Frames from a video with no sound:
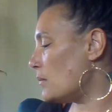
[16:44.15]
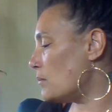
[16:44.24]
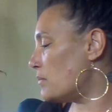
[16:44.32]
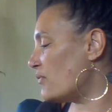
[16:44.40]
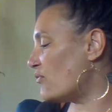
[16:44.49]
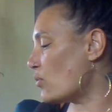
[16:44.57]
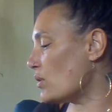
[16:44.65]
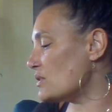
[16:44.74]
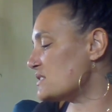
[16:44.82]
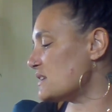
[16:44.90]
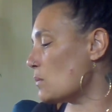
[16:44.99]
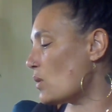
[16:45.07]
before
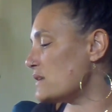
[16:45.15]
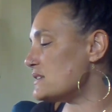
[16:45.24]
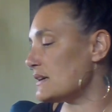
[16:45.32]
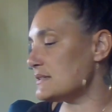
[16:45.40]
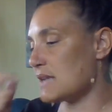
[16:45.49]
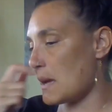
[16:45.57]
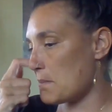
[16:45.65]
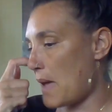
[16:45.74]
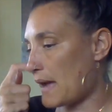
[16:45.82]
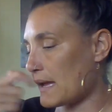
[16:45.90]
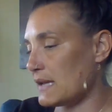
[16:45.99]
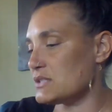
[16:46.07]
someone does come
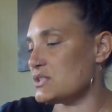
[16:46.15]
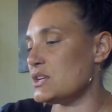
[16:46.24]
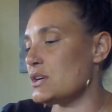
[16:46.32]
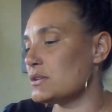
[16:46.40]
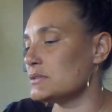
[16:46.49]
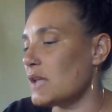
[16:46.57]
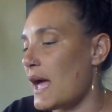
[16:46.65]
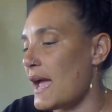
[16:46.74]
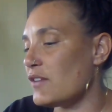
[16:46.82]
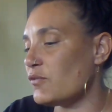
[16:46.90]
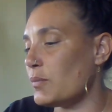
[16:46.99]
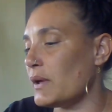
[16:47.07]
back into your
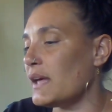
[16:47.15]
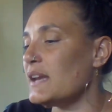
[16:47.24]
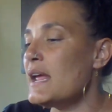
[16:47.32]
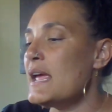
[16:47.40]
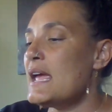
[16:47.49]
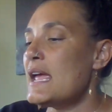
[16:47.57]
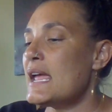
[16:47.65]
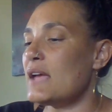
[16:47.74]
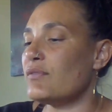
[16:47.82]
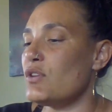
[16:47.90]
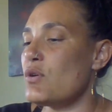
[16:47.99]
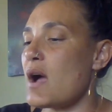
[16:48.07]
life. But
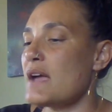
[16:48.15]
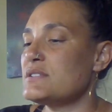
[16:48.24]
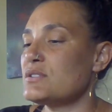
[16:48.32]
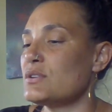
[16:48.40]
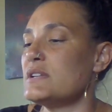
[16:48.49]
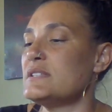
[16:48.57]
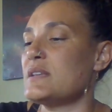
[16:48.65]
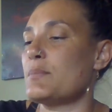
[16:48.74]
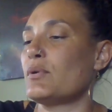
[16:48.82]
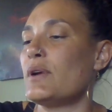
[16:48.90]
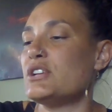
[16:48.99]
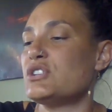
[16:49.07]
if you guys are in
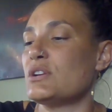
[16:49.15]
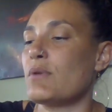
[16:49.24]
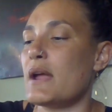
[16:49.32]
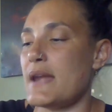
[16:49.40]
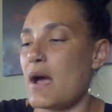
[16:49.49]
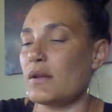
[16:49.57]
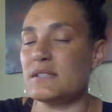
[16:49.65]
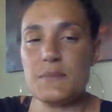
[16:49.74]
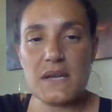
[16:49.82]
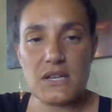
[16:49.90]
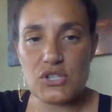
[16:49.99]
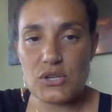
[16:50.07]
separation right now, it's
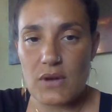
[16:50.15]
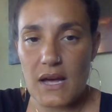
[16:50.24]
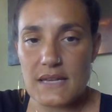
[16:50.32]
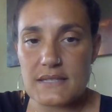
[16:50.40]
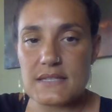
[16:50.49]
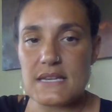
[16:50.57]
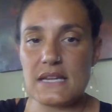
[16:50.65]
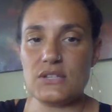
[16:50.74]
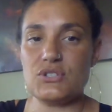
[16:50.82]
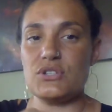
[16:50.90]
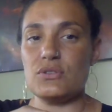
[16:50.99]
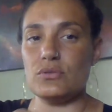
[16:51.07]
because you guys
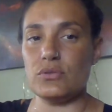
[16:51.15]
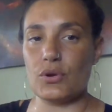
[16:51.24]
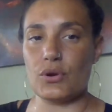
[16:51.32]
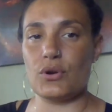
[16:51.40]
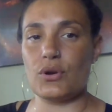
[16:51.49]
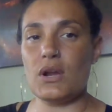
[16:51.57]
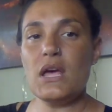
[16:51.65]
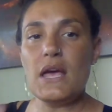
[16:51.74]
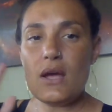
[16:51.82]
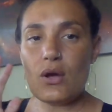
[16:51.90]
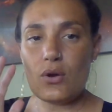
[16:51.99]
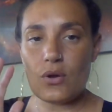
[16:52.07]
need to learn,
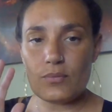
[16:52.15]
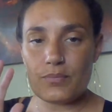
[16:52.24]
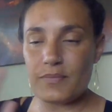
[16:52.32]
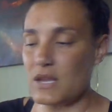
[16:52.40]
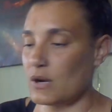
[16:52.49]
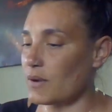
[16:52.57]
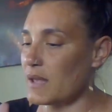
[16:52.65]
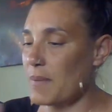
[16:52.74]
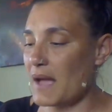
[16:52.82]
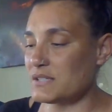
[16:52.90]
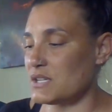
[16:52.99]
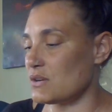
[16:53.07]
you know, get
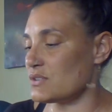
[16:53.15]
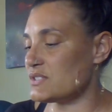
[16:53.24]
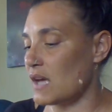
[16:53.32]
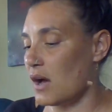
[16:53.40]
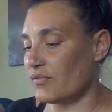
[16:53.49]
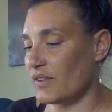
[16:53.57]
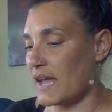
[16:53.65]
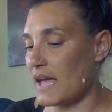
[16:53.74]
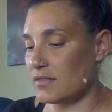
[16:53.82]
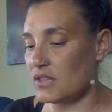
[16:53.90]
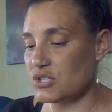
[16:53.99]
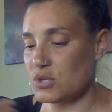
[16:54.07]
back to yourself.
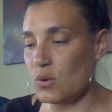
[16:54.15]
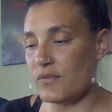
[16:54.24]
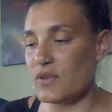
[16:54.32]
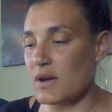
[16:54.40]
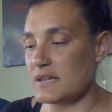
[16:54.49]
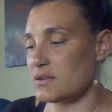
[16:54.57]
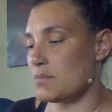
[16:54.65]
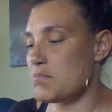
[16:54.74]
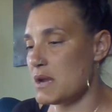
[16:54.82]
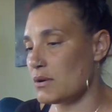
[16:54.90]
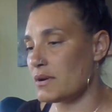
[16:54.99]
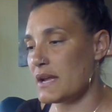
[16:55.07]
Again, the two of you guys are
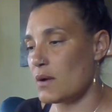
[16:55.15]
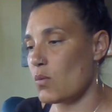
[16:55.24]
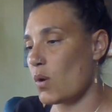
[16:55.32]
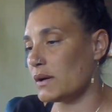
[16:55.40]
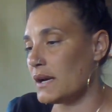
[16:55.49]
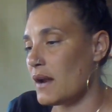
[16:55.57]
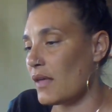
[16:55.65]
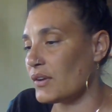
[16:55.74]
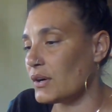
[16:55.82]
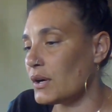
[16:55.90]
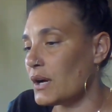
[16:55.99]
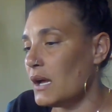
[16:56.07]
mirroring one
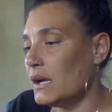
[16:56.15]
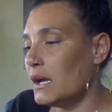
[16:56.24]
another